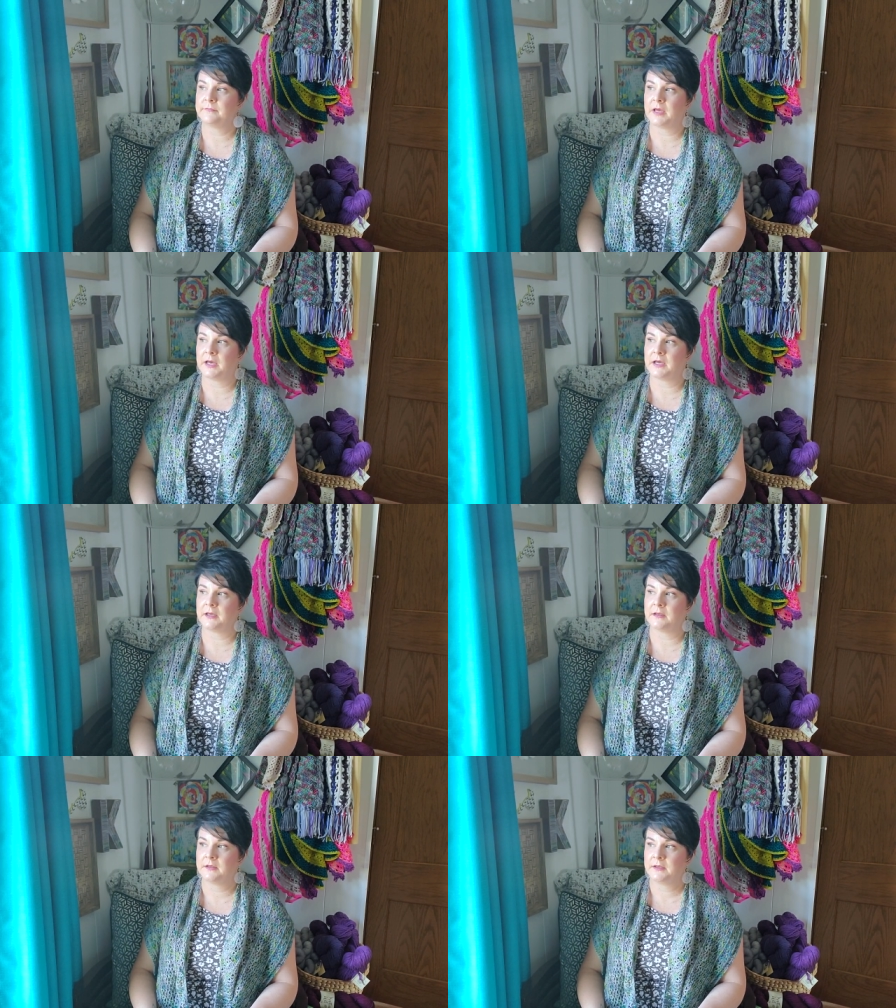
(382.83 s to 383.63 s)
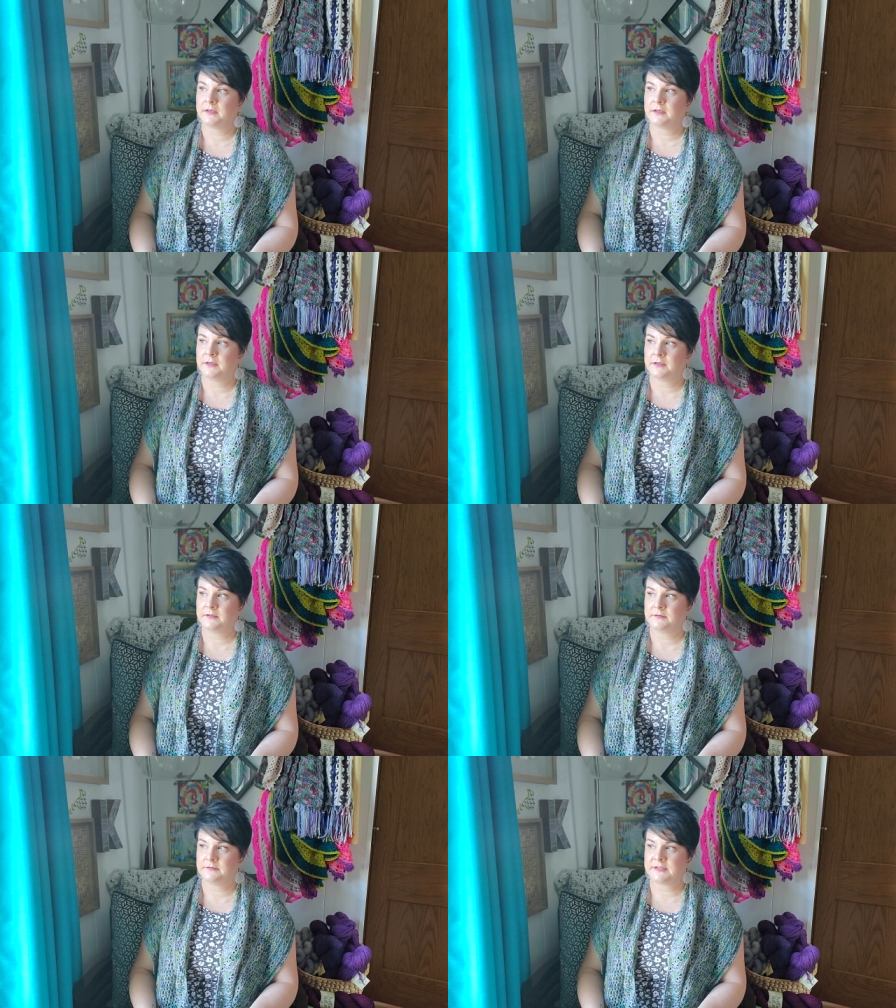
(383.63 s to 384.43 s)
uh,
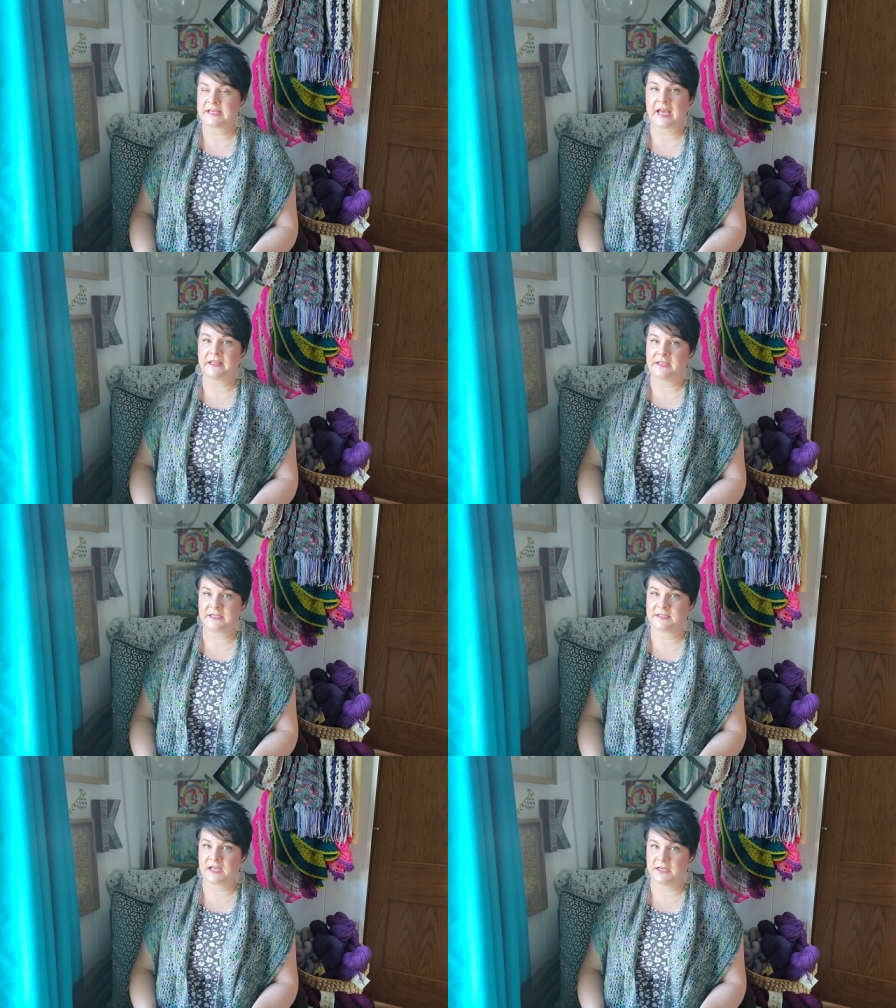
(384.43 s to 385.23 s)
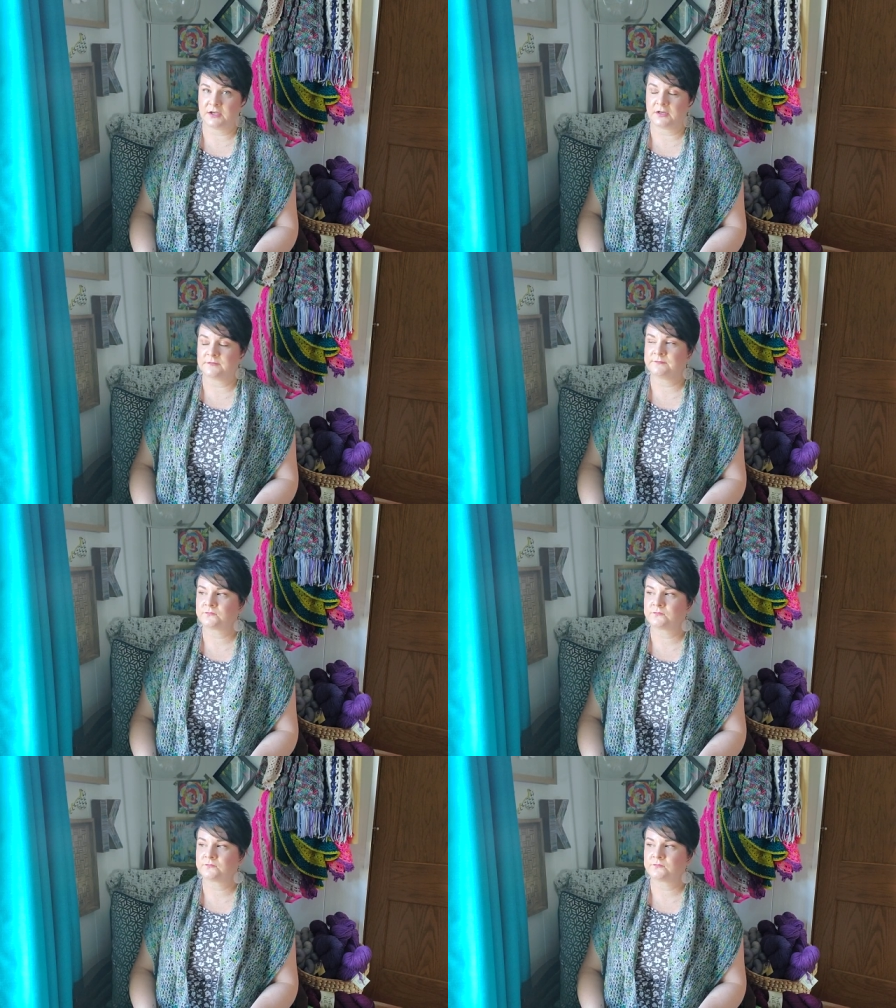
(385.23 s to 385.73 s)
Sally Designer.